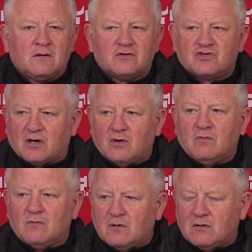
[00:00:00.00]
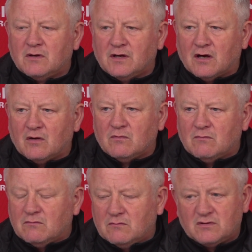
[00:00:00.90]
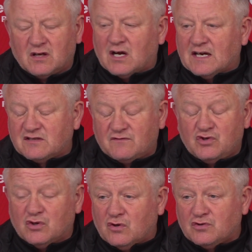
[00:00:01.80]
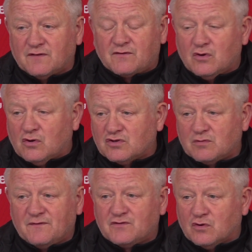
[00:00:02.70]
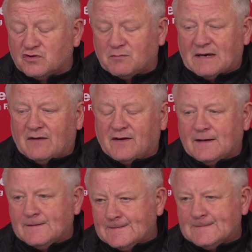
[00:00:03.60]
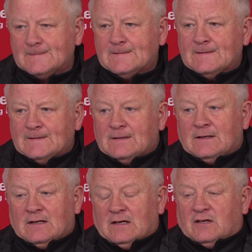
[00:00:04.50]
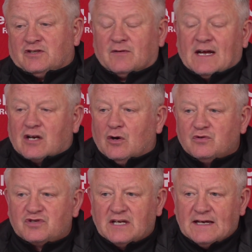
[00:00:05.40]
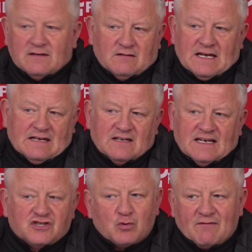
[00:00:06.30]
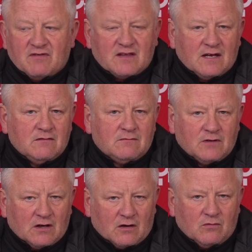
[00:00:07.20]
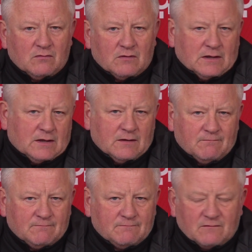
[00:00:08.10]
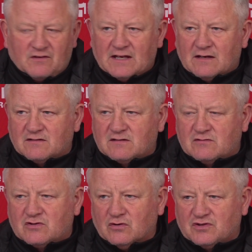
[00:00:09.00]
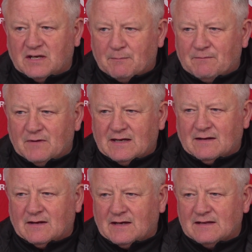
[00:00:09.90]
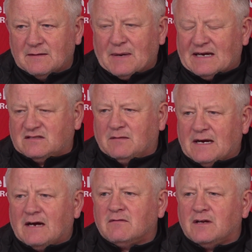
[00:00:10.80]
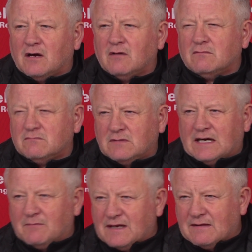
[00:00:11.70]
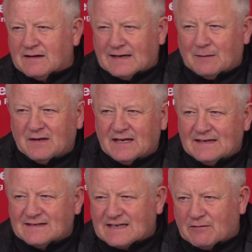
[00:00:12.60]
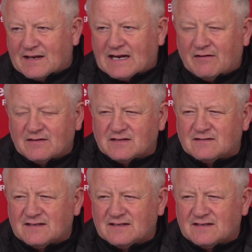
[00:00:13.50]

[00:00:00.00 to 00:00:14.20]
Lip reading: So, you know, the likes of George, of course, and we've talked about it. So that goes into everything. You know, I think I talked to you in the past about, you know, how many leaders, how many characters.